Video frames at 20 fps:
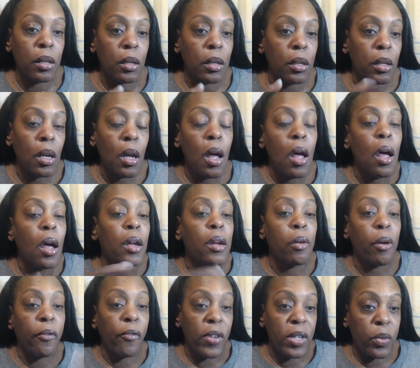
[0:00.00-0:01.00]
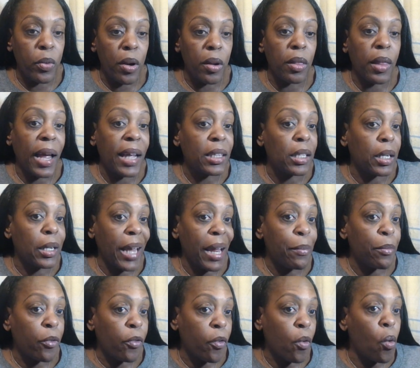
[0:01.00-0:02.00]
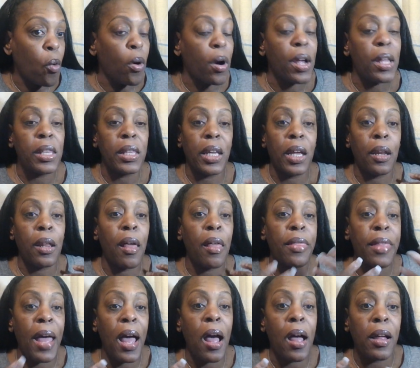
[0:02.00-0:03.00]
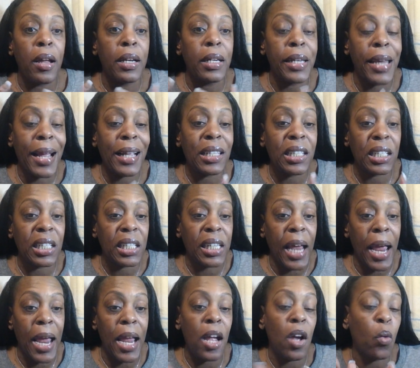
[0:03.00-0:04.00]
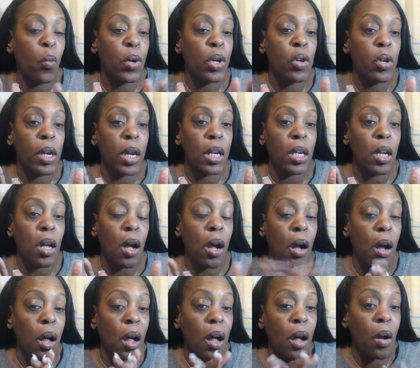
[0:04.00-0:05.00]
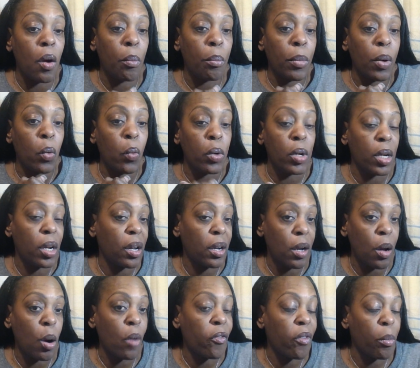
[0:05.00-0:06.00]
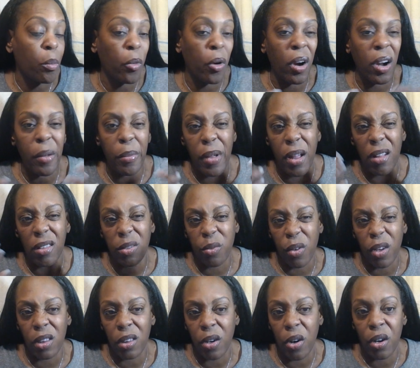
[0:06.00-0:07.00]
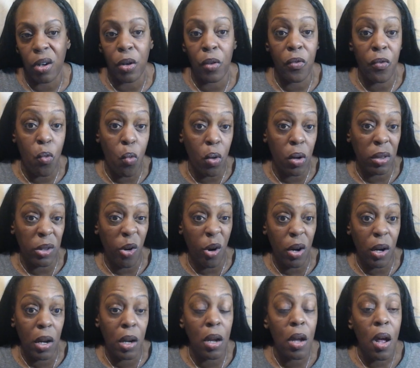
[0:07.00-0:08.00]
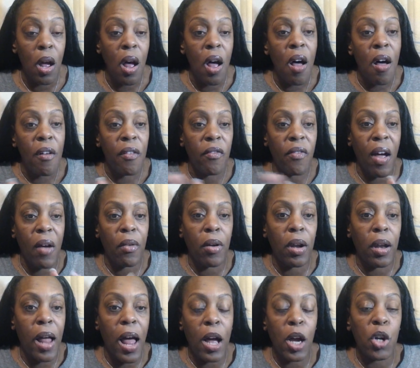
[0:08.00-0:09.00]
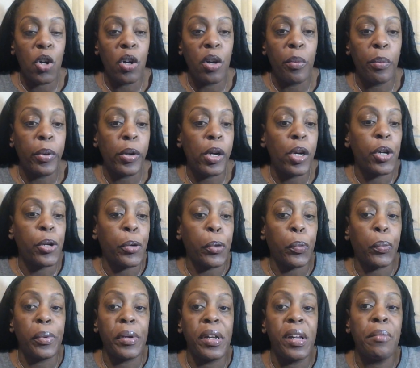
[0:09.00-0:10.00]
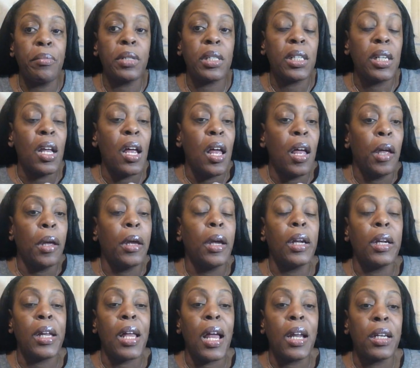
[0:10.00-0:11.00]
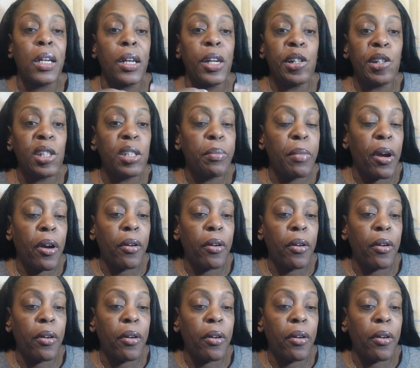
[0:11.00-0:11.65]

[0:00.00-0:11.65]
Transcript: your refrigerator like the night before and then that next day when you get um when you get home from work about 3 30 4 30 5 o'clock you can put your ribs in that delicious marinade